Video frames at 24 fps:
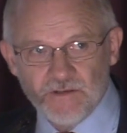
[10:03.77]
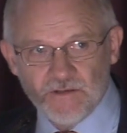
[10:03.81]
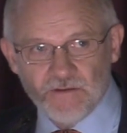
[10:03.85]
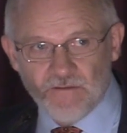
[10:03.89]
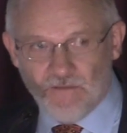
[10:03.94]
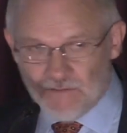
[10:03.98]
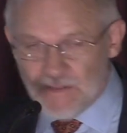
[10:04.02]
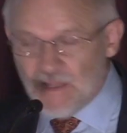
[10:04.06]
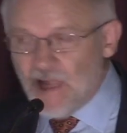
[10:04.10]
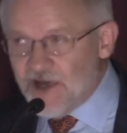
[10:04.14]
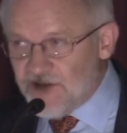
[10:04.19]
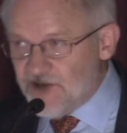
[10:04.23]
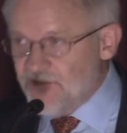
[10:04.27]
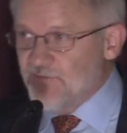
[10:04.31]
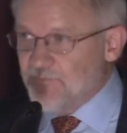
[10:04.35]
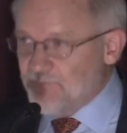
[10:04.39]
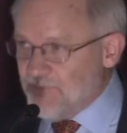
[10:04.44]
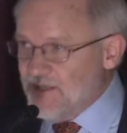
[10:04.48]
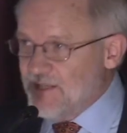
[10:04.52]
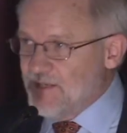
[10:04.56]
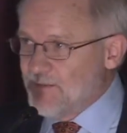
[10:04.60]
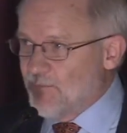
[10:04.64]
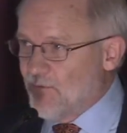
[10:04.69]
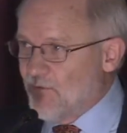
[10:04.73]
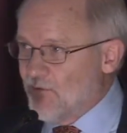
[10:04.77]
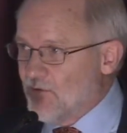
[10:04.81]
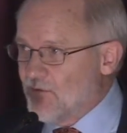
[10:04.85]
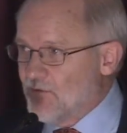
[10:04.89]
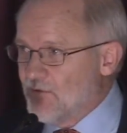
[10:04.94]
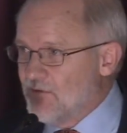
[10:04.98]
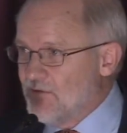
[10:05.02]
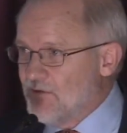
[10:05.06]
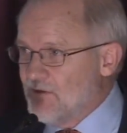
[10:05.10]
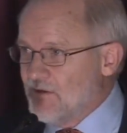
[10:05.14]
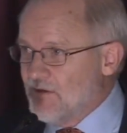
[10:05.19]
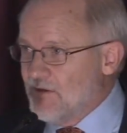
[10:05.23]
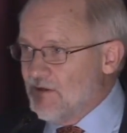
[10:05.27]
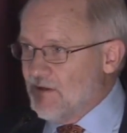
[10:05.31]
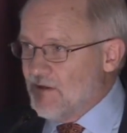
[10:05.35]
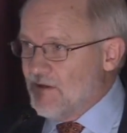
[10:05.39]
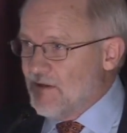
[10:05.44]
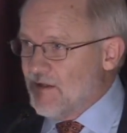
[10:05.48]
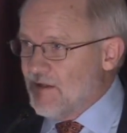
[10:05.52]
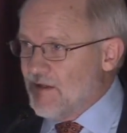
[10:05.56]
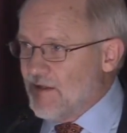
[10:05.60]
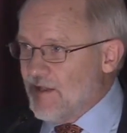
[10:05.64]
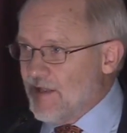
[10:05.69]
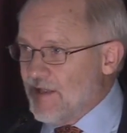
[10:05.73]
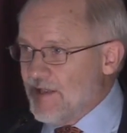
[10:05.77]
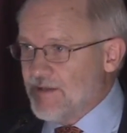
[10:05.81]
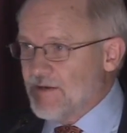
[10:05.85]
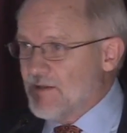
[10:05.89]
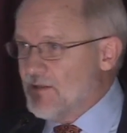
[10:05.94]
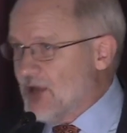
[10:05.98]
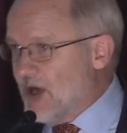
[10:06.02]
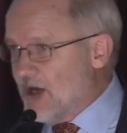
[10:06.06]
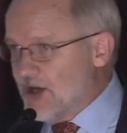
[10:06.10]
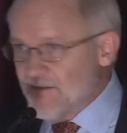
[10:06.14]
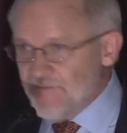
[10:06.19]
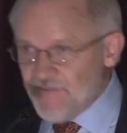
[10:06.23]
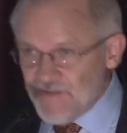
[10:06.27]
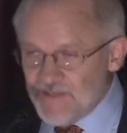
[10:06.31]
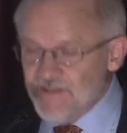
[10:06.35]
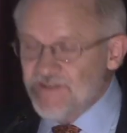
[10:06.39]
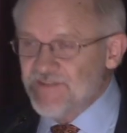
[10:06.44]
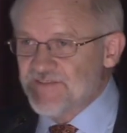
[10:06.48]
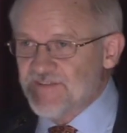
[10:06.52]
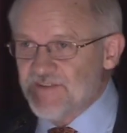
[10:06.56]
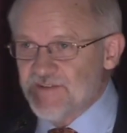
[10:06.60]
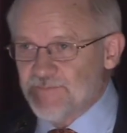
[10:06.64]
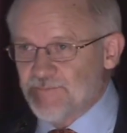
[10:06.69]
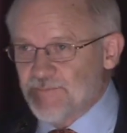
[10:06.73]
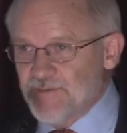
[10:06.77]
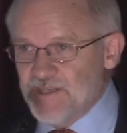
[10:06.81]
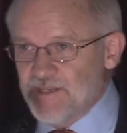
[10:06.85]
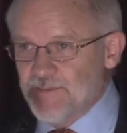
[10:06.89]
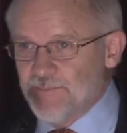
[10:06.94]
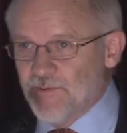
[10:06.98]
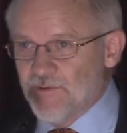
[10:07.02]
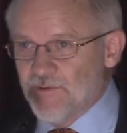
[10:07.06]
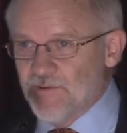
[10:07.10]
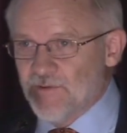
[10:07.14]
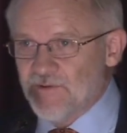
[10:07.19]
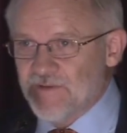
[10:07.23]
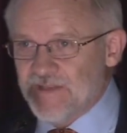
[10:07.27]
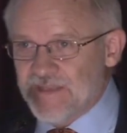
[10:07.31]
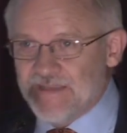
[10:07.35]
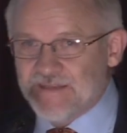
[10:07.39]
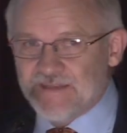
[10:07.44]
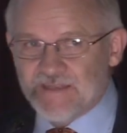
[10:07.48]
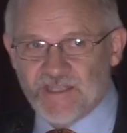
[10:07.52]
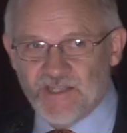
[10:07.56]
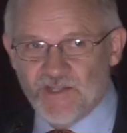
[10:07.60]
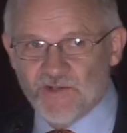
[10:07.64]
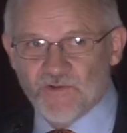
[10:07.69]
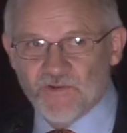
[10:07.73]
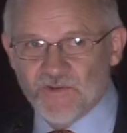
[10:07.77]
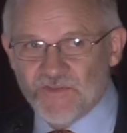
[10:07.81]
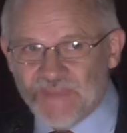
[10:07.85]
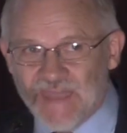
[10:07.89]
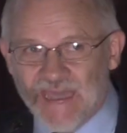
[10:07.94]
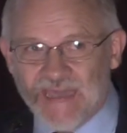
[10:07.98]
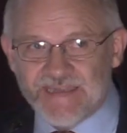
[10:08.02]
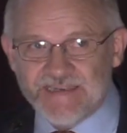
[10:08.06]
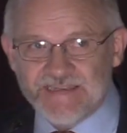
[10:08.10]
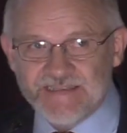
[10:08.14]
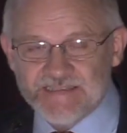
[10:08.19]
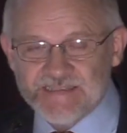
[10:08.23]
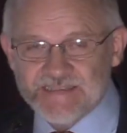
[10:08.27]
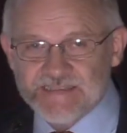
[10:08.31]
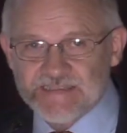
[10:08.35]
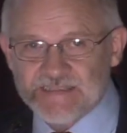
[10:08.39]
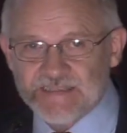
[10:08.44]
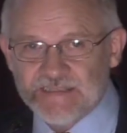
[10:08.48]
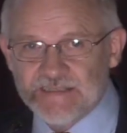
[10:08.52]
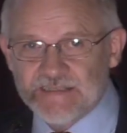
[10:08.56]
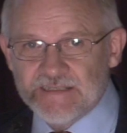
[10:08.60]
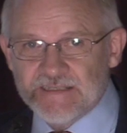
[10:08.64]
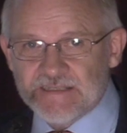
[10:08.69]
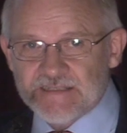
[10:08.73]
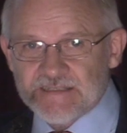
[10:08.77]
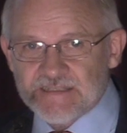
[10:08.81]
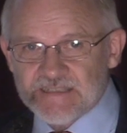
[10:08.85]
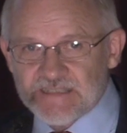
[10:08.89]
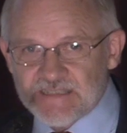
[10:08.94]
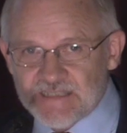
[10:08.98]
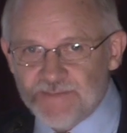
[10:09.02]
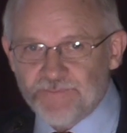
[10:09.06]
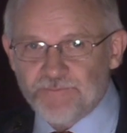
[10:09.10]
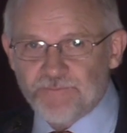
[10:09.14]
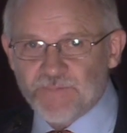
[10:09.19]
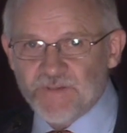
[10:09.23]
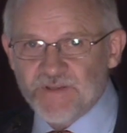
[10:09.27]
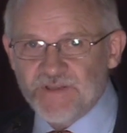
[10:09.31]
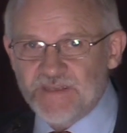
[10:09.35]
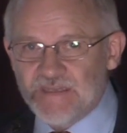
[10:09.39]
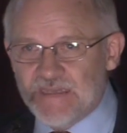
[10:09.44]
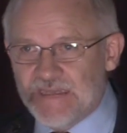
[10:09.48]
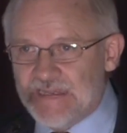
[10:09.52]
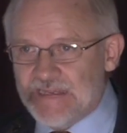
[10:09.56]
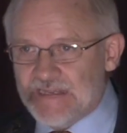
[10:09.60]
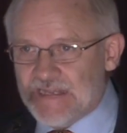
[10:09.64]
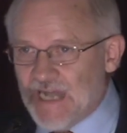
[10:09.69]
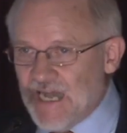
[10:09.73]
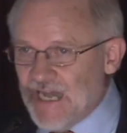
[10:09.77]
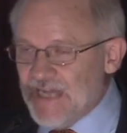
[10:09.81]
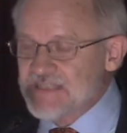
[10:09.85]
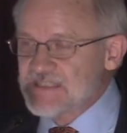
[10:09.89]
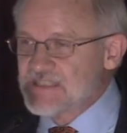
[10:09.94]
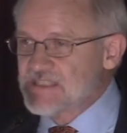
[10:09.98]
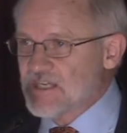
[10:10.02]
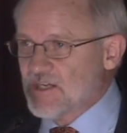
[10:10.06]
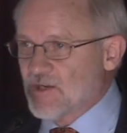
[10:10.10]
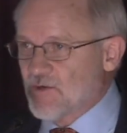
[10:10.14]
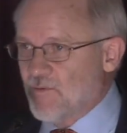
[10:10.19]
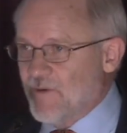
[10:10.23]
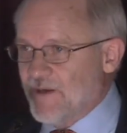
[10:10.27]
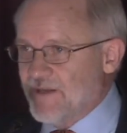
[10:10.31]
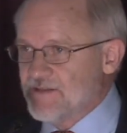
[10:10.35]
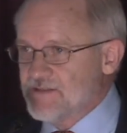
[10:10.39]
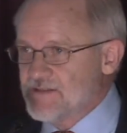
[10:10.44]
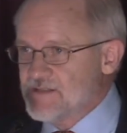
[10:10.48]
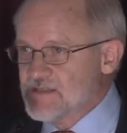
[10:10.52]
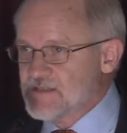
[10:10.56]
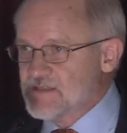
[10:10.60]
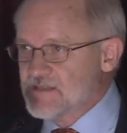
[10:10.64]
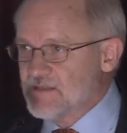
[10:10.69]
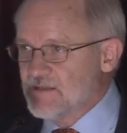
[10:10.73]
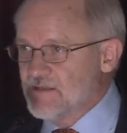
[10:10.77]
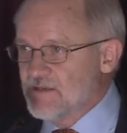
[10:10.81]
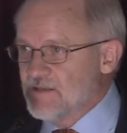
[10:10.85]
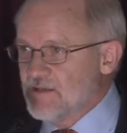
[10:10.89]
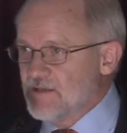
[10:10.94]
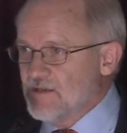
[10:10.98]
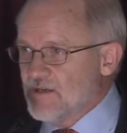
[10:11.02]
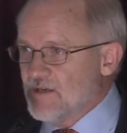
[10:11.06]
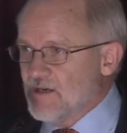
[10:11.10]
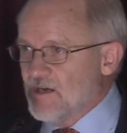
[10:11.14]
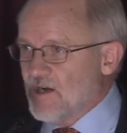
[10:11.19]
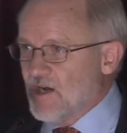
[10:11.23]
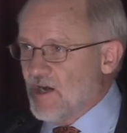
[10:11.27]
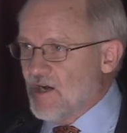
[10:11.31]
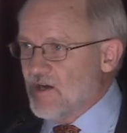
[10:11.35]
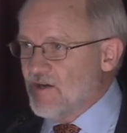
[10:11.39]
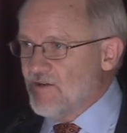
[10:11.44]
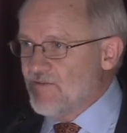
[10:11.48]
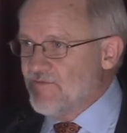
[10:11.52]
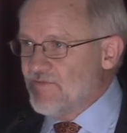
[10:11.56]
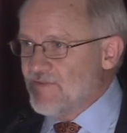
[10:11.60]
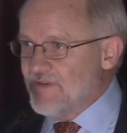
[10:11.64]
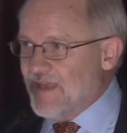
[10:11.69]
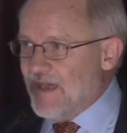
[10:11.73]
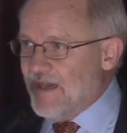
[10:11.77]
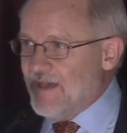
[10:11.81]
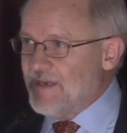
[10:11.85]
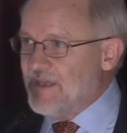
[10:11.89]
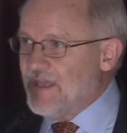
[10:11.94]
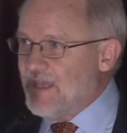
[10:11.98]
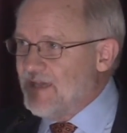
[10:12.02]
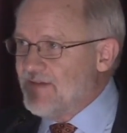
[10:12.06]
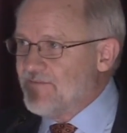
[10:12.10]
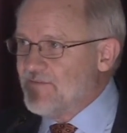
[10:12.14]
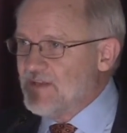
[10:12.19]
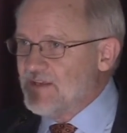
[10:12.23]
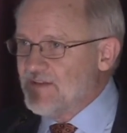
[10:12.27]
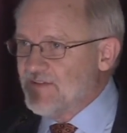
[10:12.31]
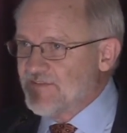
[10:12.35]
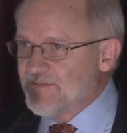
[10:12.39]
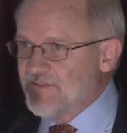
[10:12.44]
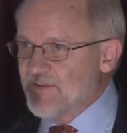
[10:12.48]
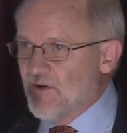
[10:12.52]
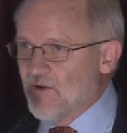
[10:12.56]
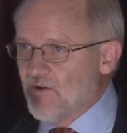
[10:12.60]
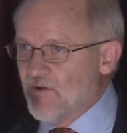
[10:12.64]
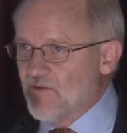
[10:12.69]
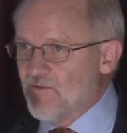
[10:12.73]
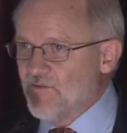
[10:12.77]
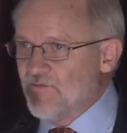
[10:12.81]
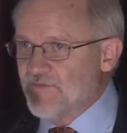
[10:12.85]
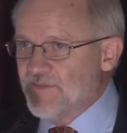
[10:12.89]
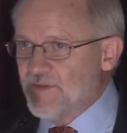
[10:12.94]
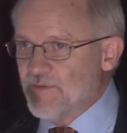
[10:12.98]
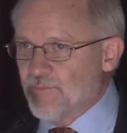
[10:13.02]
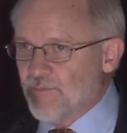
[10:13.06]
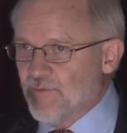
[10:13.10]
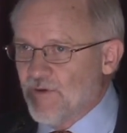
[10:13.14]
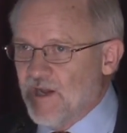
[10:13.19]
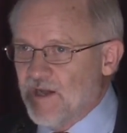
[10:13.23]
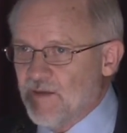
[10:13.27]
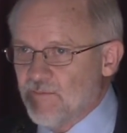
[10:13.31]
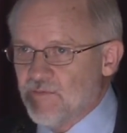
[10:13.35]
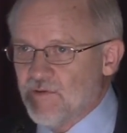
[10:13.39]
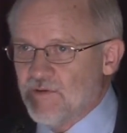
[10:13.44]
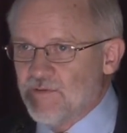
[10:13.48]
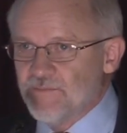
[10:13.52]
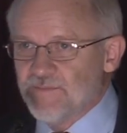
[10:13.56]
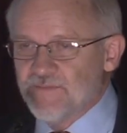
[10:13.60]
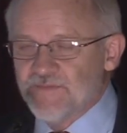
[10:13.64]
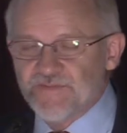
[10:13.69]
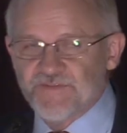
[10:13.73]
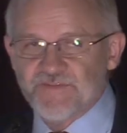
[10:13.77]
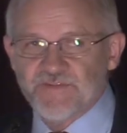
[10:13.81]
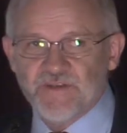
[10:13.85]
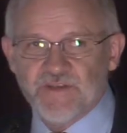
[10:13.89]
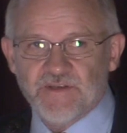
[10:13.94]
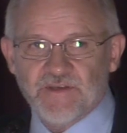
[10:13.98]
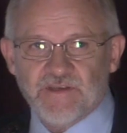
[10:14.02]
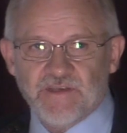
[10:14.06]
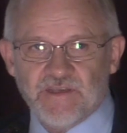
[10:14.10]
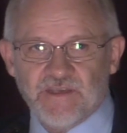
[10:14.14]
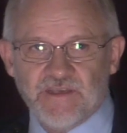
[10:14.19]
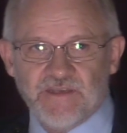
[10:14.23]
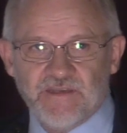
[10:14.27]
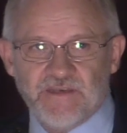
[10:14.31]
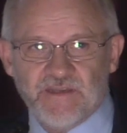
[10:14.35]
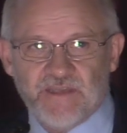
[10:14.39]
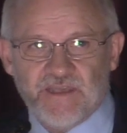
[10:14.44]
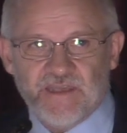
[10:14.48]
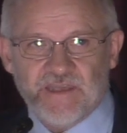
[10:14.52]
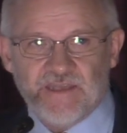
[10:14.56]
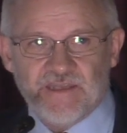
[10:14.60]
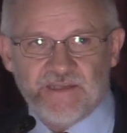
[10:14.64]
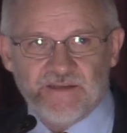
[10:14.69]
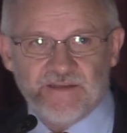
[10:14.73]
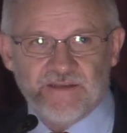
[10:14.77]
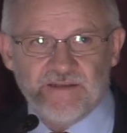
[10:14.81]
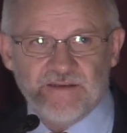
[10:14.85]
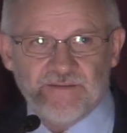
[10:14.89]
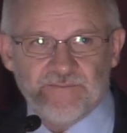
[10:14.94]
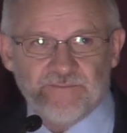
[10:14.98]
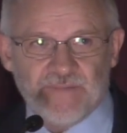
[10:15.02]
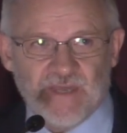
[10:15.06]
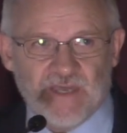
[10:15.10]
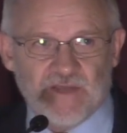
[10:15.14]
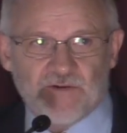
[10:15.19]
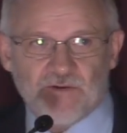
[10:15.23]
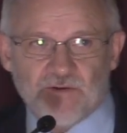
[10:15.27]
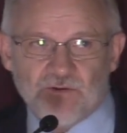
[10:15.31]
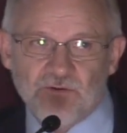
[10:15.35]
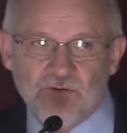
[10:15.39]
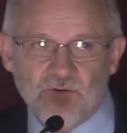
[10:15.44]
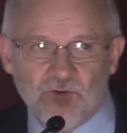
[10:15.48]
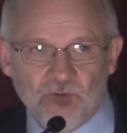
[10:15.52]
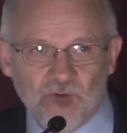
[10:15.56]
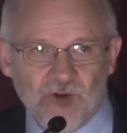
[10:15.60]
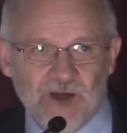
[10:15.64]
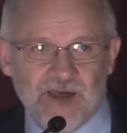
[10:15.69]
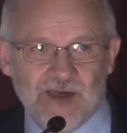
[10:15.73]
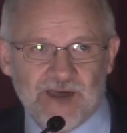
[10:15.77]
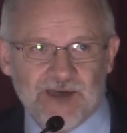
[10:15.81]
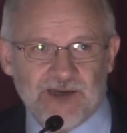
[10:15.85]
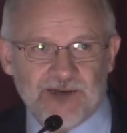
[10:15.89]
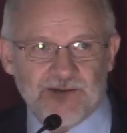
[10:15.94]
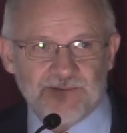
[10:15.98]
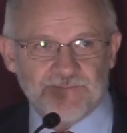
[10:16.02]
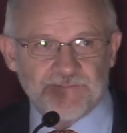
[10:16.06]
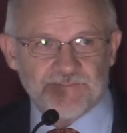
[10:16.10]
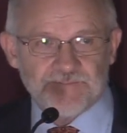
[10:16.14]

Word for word: a lot of people. And a lot of innocent people get killed. That is simply a consequence of not having solved the problems in a better way.